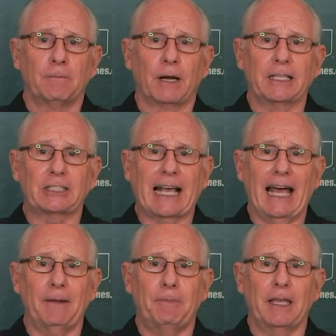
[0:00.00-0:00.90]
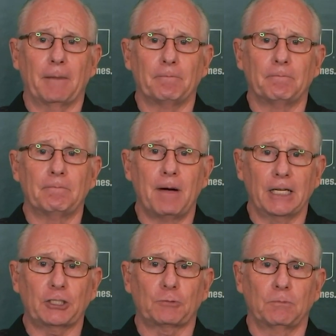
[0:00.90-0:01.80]
but he's got to be a
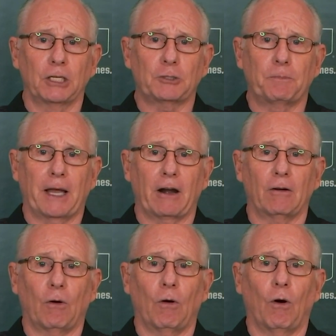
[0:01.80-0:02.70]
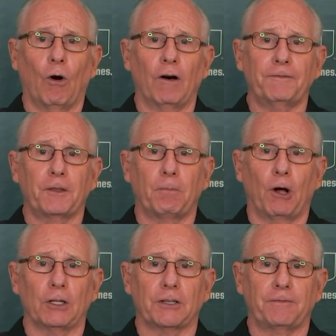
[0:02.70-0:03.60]
much, much better
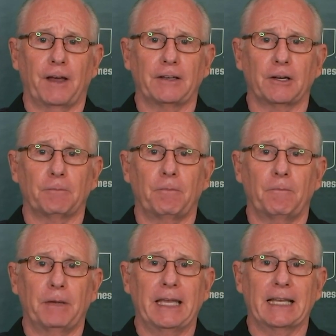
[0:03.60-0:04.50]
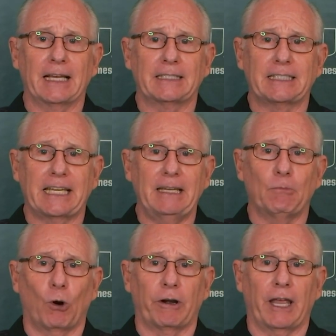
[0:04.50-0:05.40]
off-the-ball defender, being a
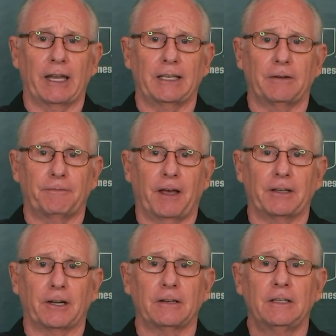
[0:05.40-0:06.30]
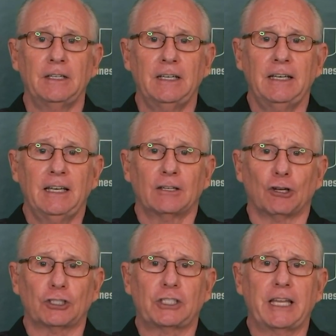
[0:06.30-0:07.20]
team-oriented defender,
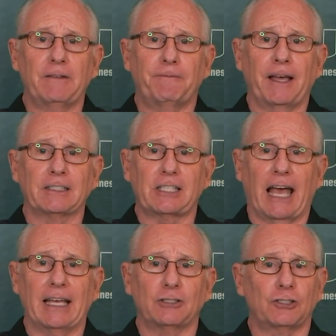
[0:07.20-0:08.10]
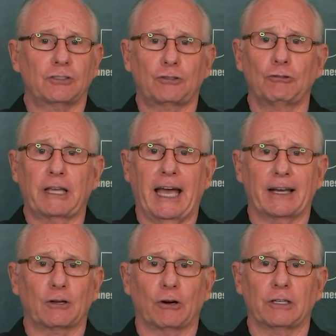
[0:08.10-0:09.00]
because defense has two
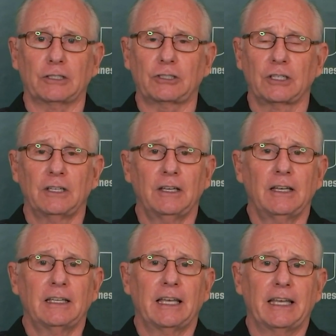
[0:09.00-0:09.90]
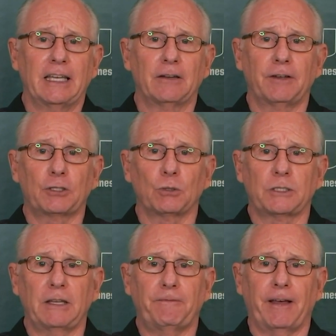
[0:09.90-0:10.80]
categories, individual
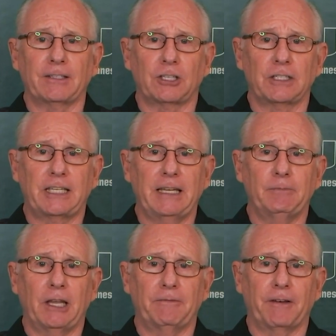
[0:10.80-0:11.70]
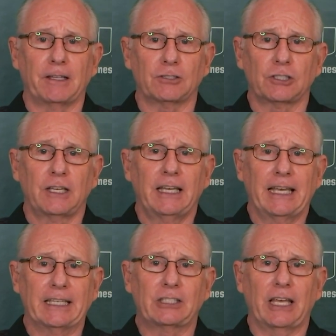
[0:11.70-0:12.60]
defense and team defense.
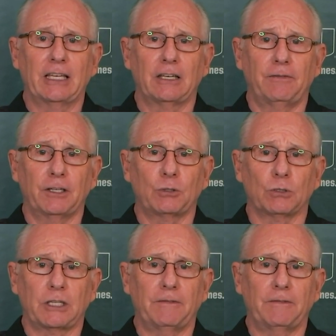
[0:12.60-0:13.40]
His individual